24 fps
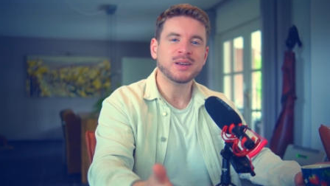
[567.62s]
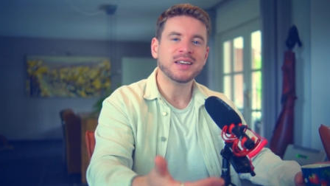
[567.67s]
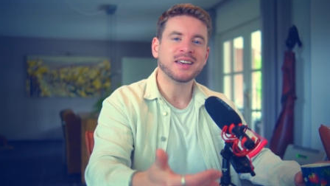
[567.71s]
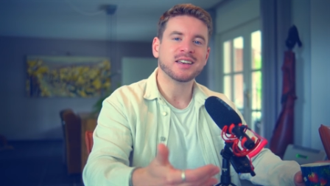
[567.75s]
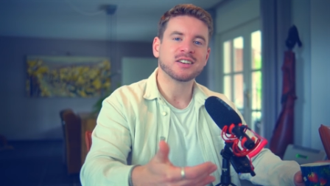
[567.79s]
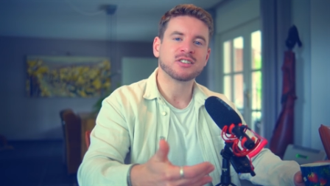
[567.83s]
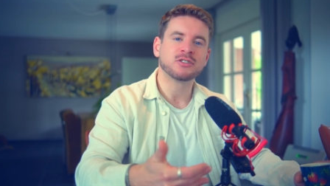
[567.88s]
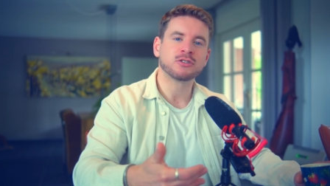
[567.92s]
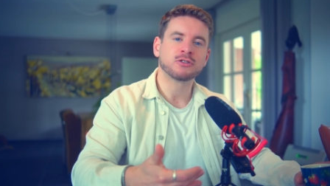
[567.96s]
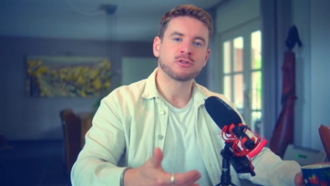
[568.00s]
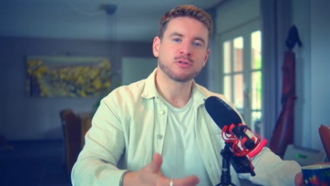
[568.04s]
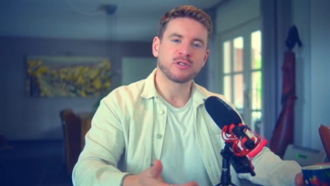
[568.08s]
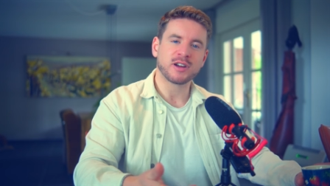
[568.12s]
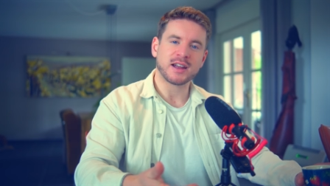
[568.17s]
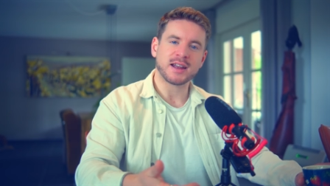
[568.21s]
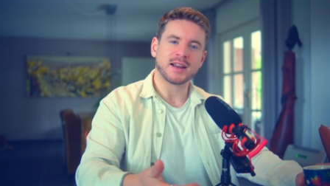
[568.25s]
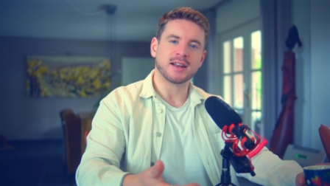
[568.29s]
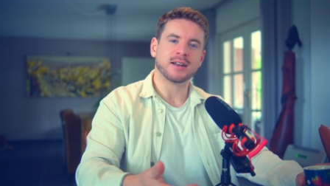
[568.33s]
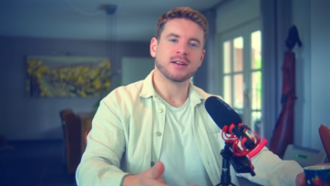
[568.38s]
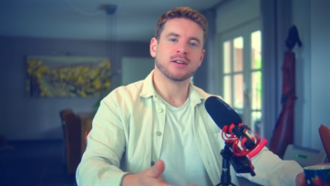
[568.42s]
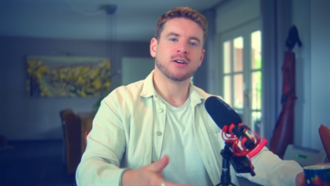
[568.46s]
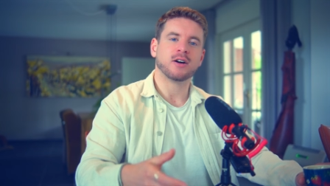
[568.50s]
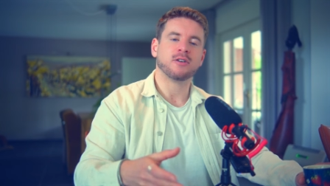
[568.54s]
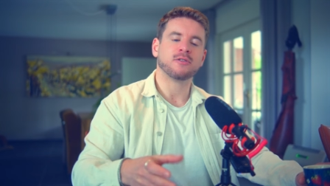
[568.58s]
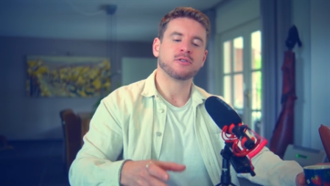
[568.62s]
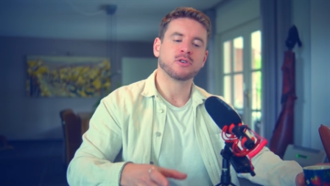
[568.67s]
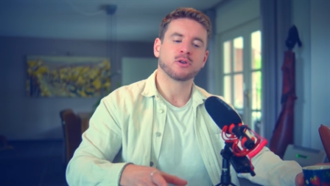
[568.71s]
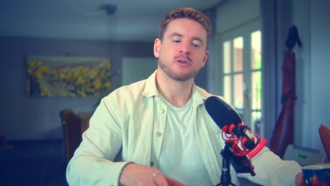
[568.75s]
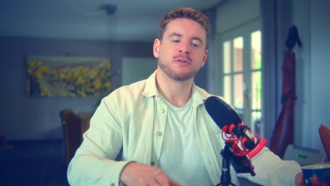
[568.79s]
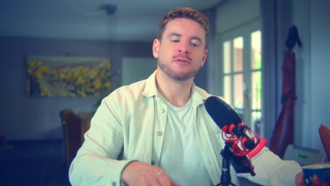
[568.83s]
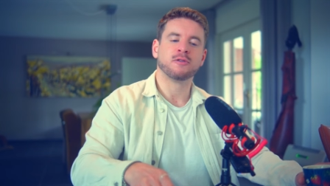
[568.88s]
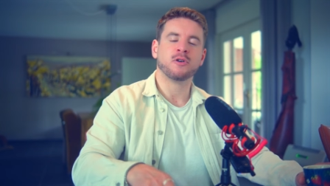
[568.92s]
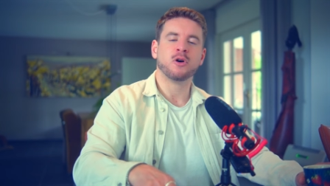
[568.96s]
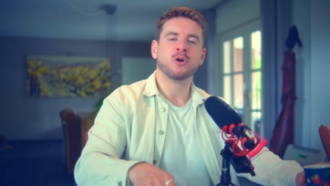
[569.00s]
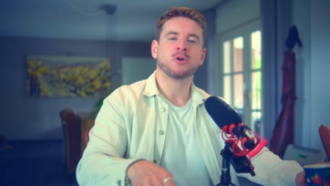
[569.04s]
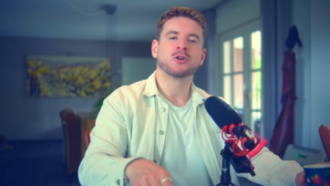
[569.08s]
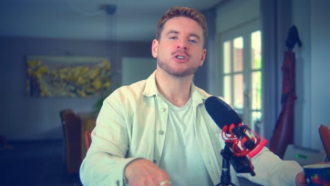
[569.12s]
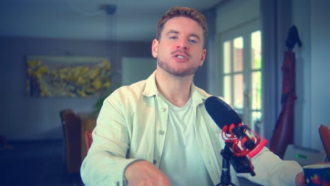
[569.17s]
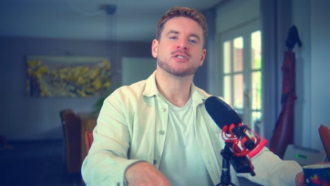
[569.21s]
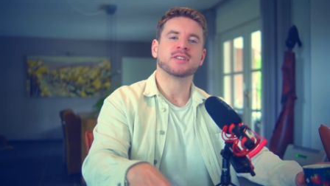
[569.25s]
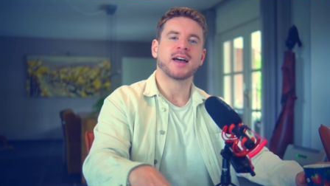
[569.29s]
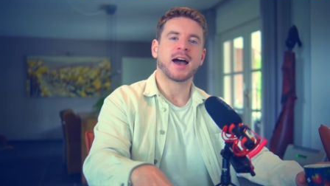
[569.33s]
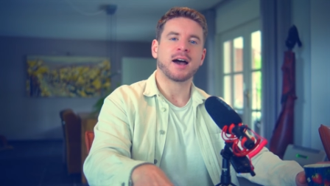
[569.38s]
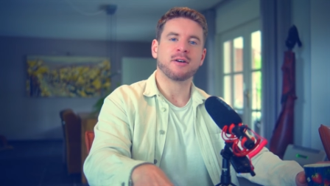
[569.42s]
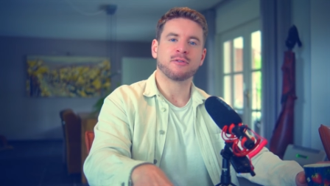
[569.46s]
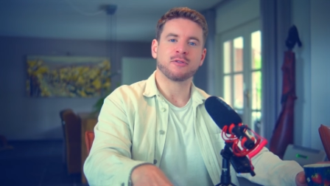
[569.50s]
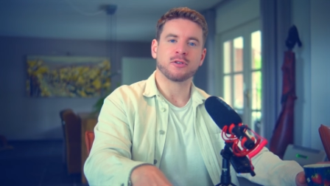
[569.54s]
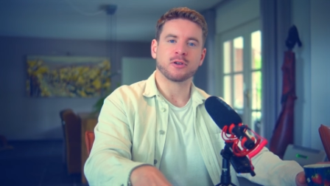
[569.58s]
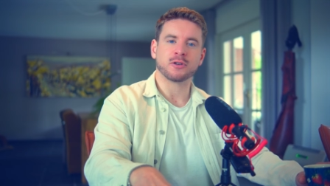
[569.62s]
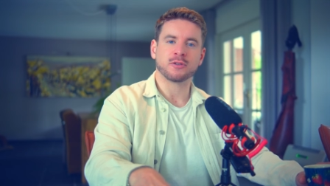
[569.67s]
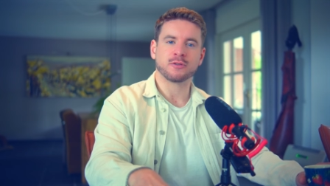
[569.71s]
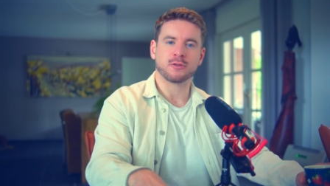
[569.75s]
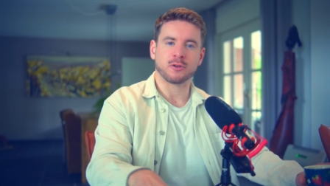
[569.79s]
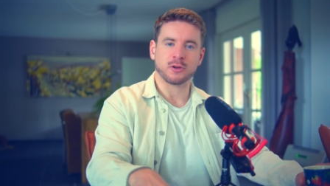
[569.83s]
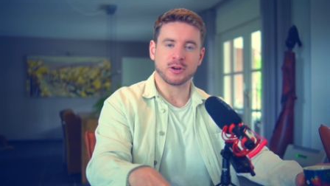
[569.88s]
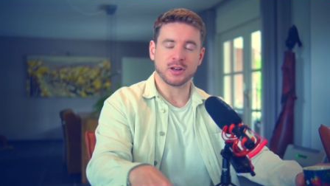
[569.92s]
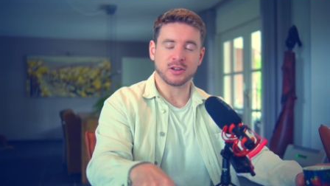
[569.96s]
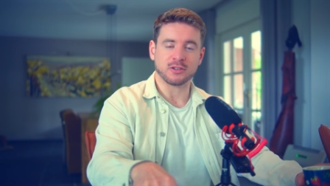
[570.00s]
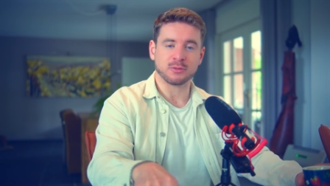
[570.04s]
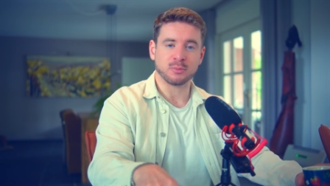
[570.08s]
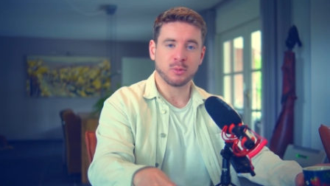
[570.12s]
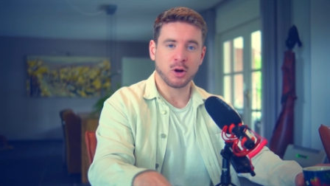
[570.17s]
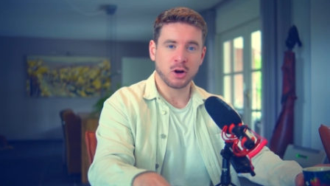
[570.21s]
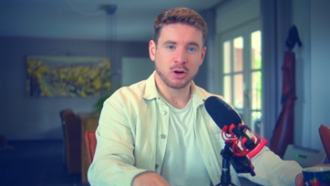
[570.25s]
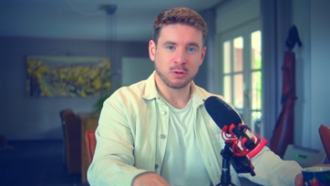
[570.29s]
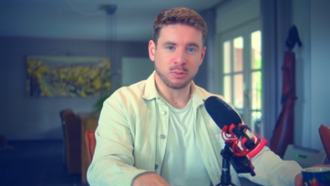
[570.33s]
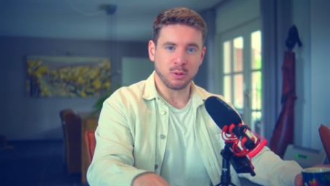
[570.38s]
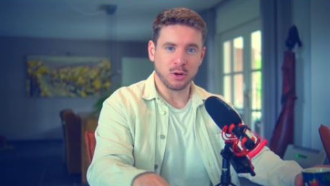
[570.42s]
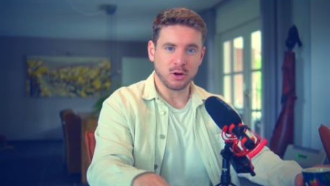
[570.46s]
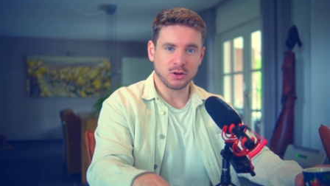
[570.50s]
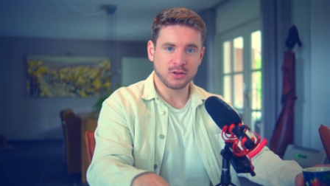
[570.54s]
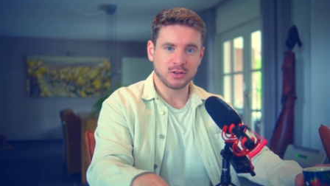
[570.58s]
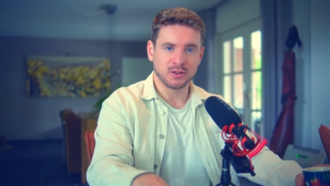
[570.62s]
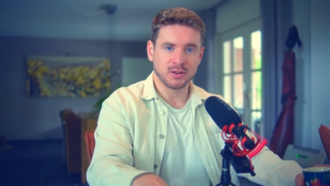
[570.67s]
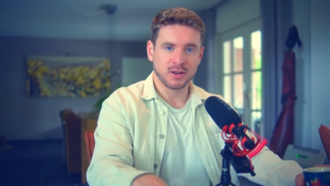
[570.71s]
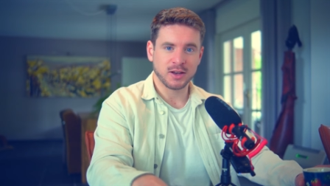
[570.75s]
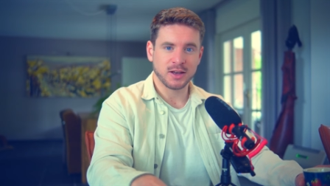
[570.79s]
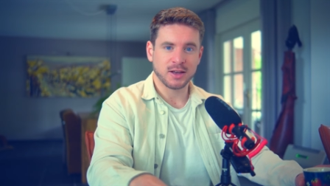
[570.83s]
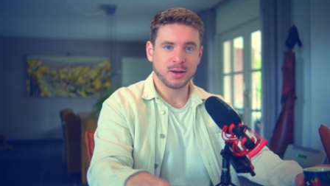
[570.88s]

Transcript: be a strain of your focused effort for this monk mode.